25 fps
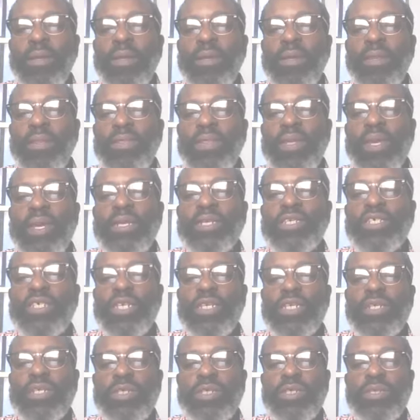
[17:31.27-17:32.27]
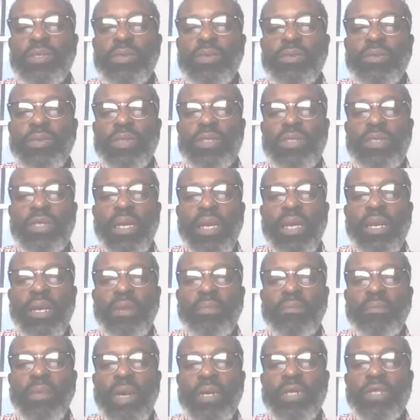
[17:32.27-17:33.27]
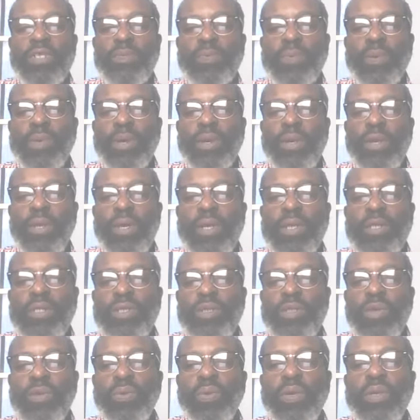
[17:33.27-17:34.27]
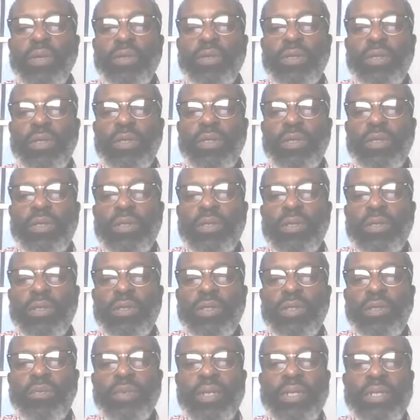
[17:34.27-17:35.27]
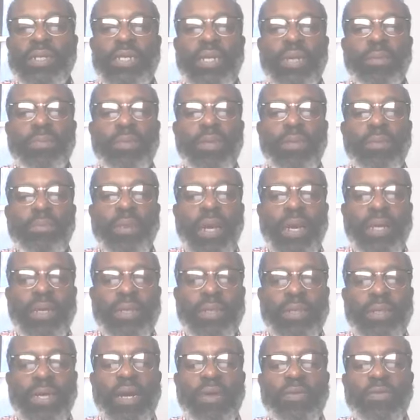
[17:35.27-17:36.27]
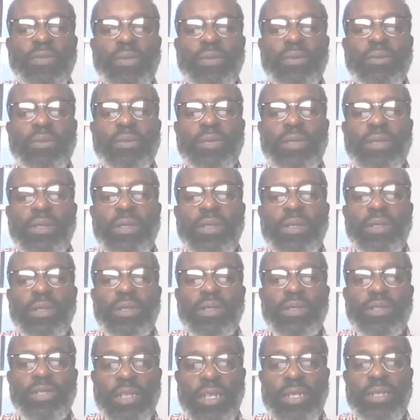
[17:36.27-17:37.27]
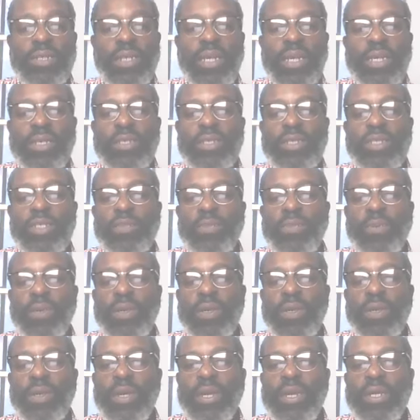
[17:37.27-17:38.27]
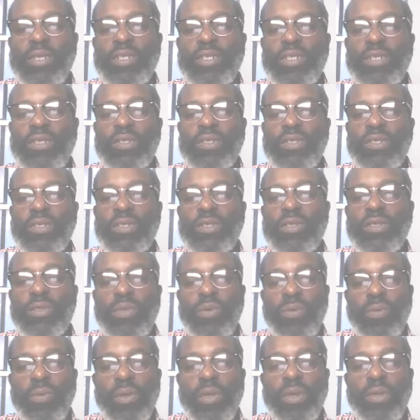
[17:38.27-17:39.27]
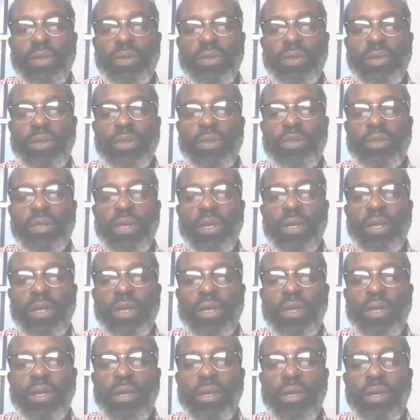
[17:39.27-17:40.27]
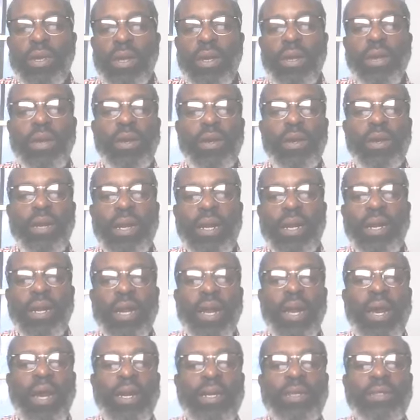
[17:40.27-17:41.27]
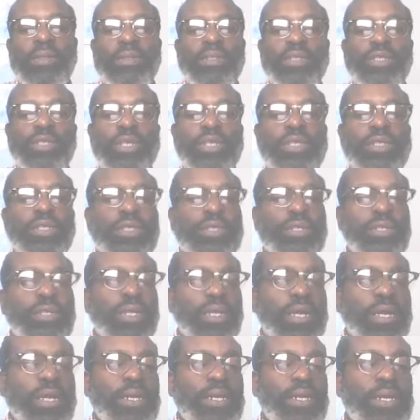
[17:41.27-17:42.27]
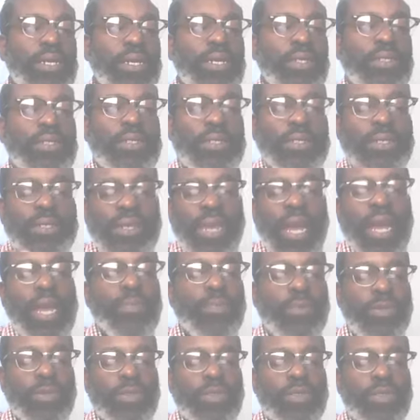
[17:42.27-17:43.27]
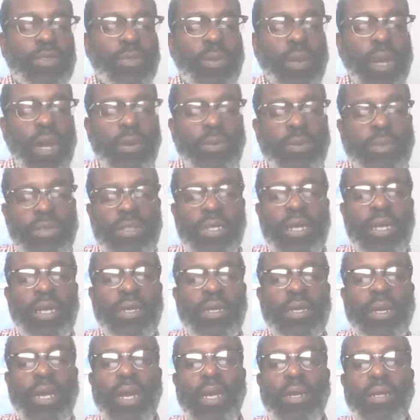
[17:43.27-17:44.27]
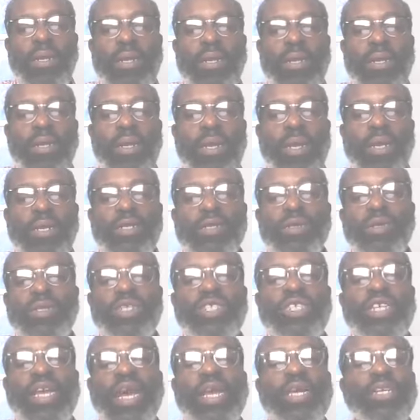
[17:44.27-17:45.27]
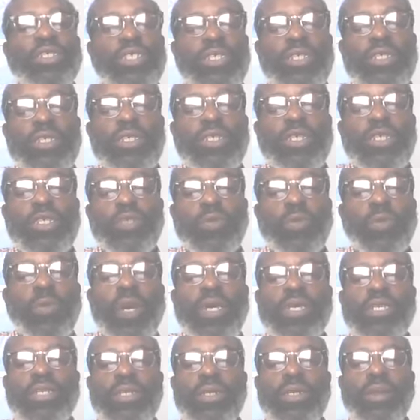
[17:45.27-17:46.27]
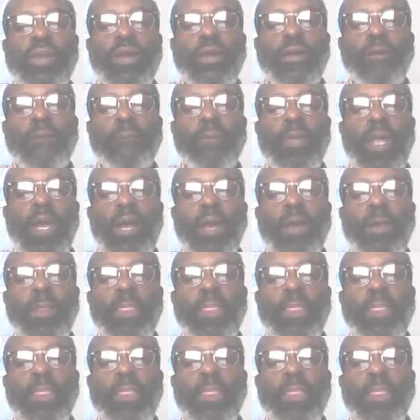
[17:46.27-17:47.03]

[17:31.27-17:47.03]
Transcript: then Jesus was led up by the Spirit into the wilderness to be tempted by the devil. Just as the Spirit led Jesus into the wilderness, here in lies Jesus leading his disciples, is what I was getting at, into a challenging situation. Uh,